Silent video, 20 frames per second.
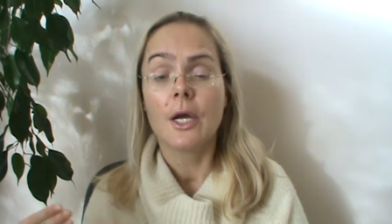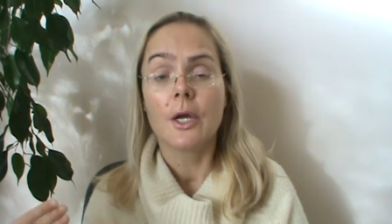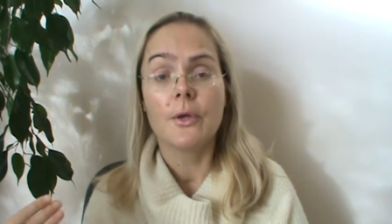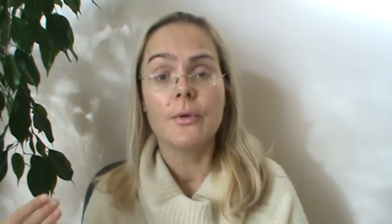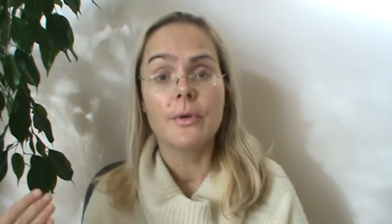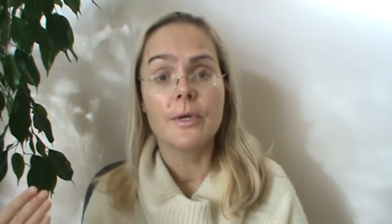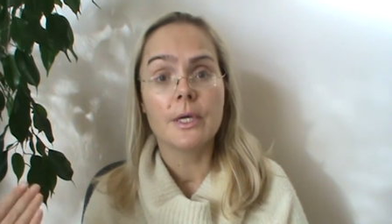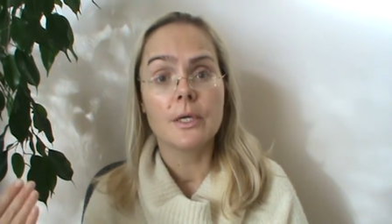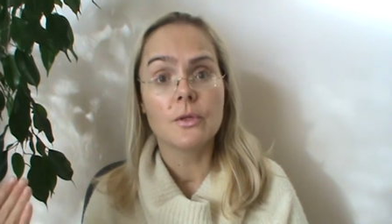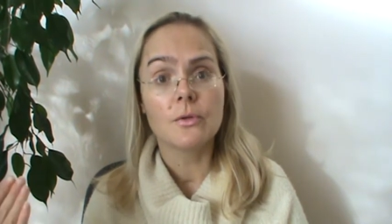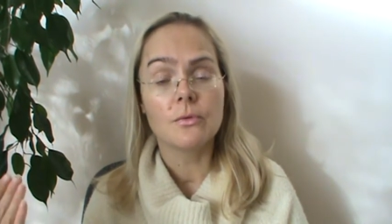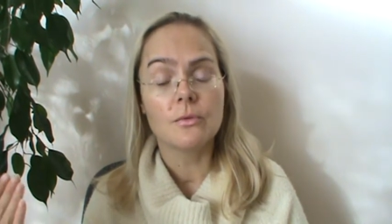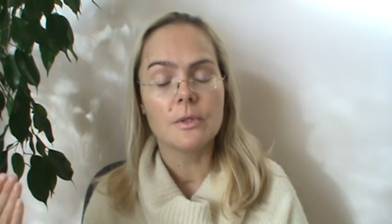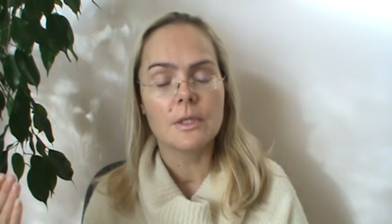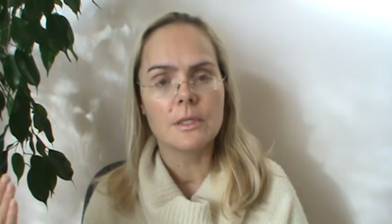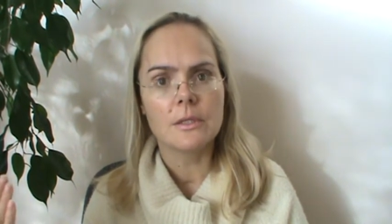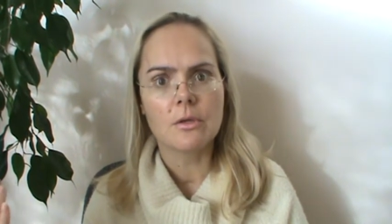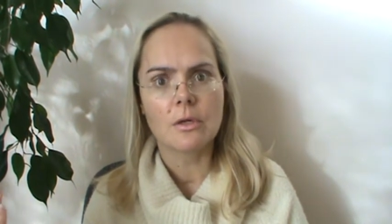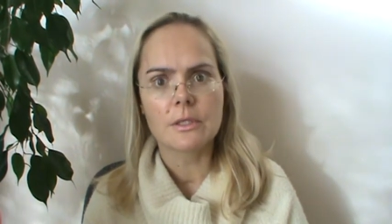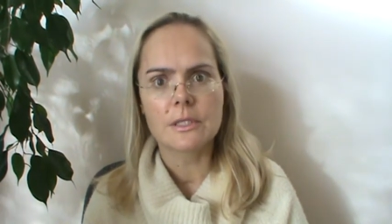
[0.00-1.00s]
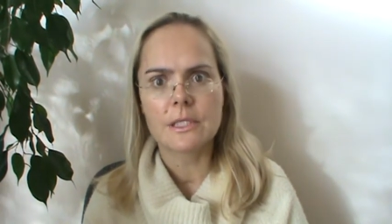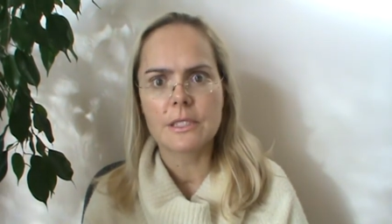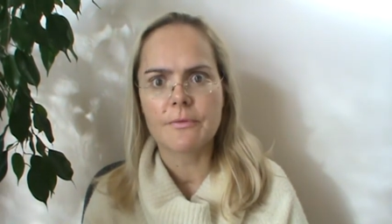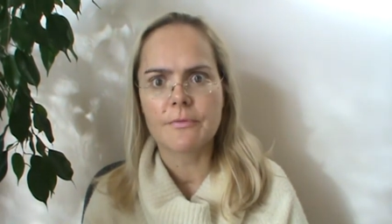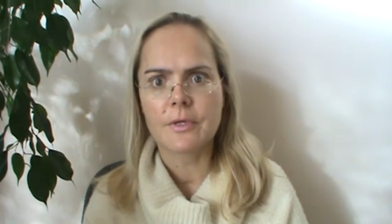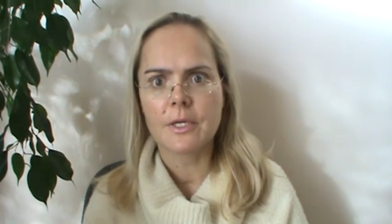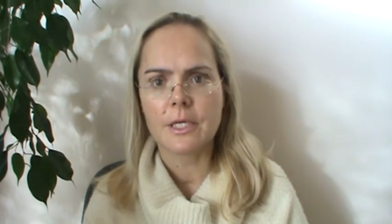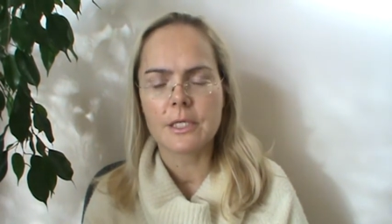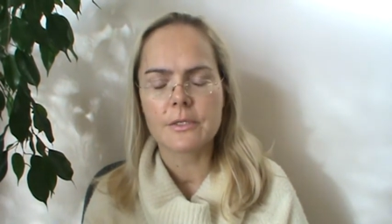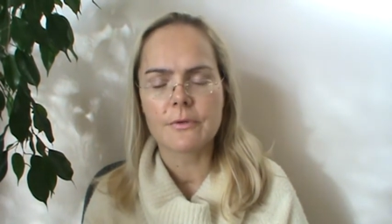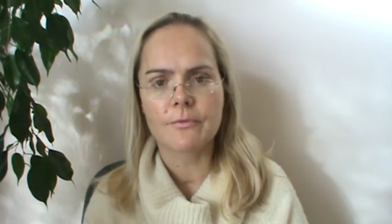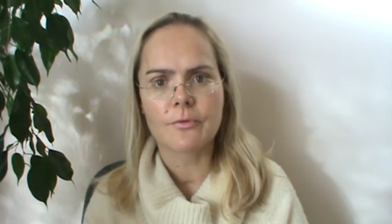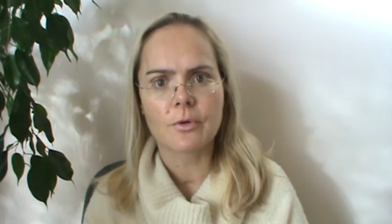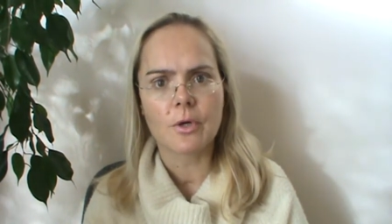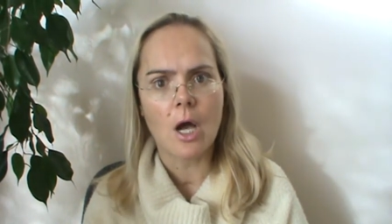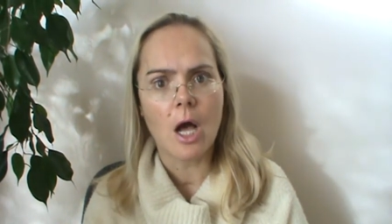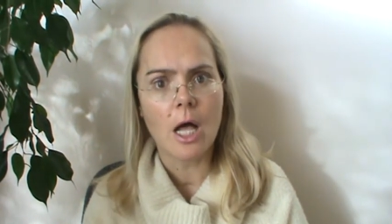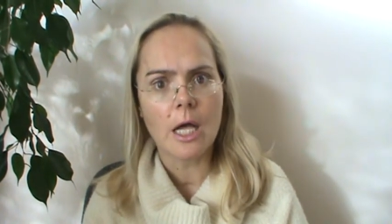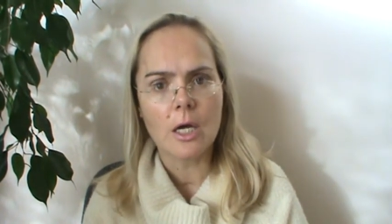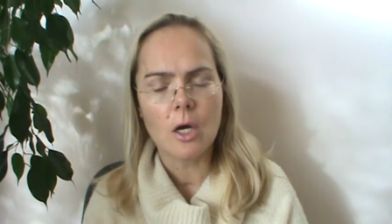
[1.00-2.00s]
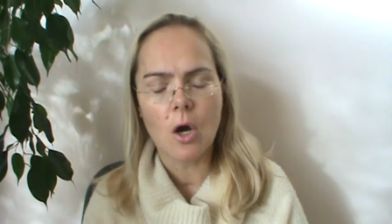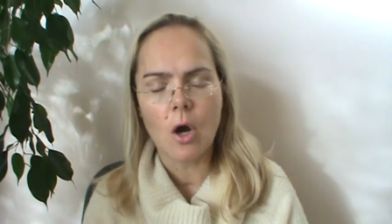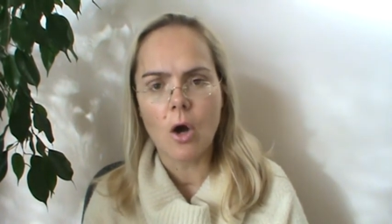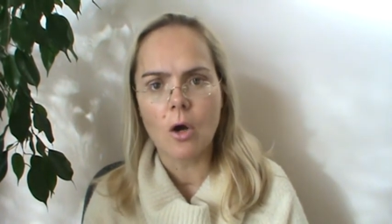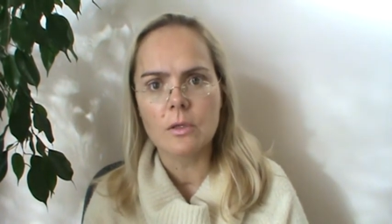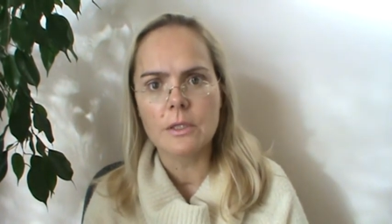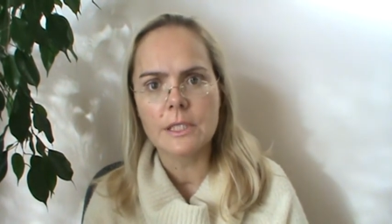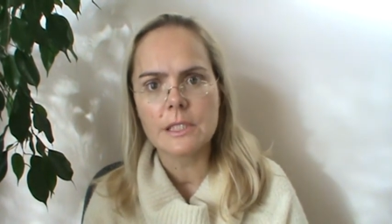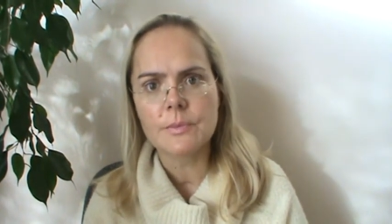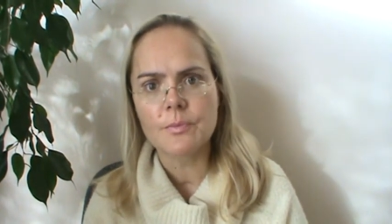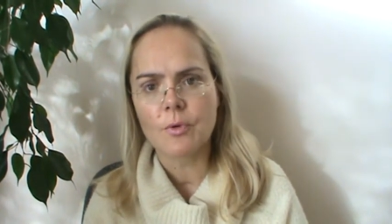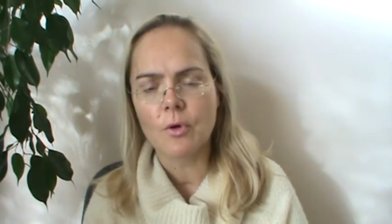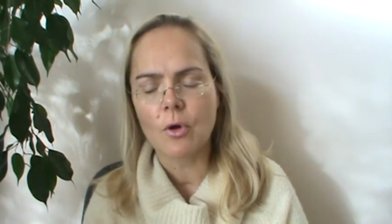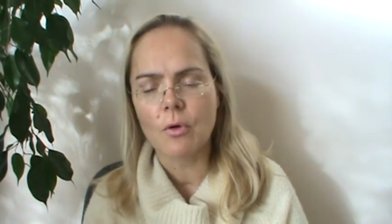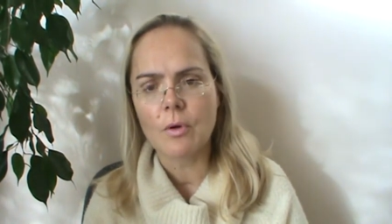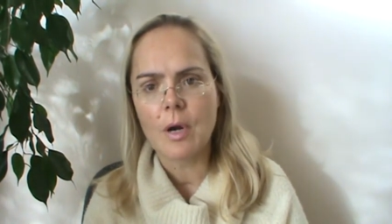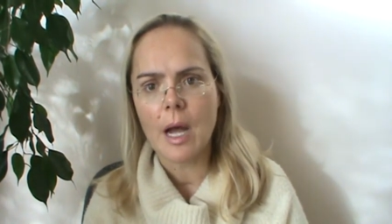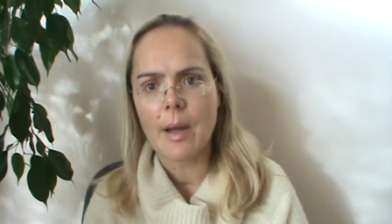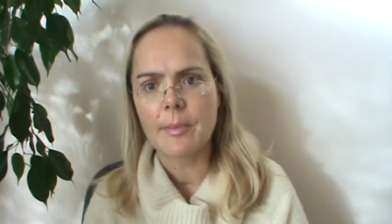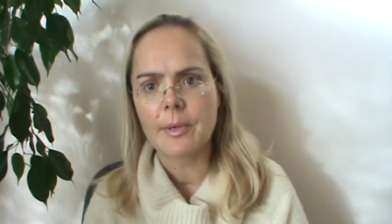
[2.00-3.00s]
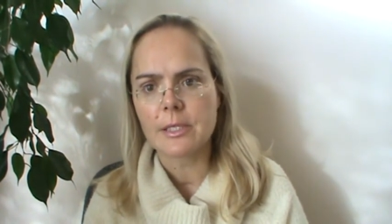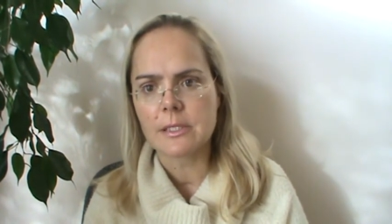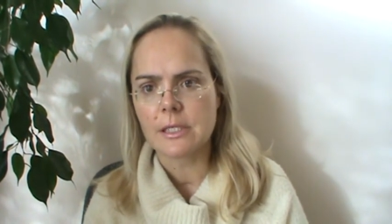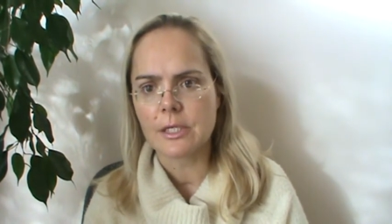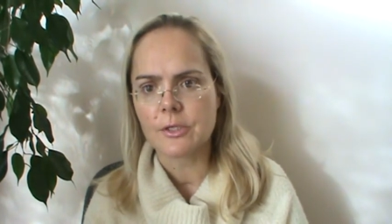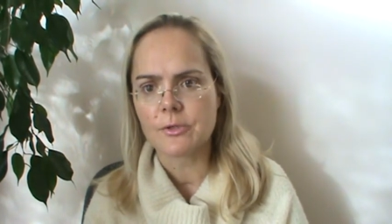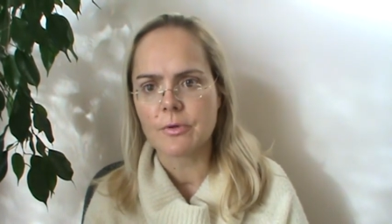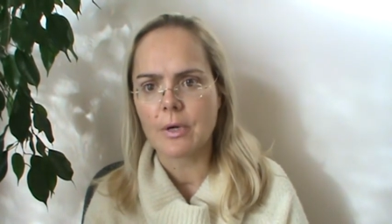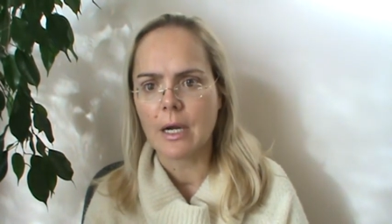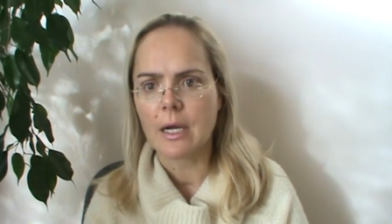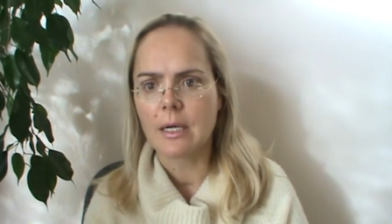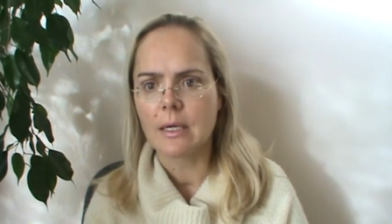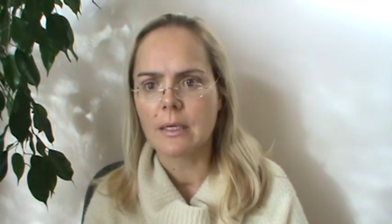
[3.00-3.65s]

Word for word: You can do detoxification for alcoholics program, etc.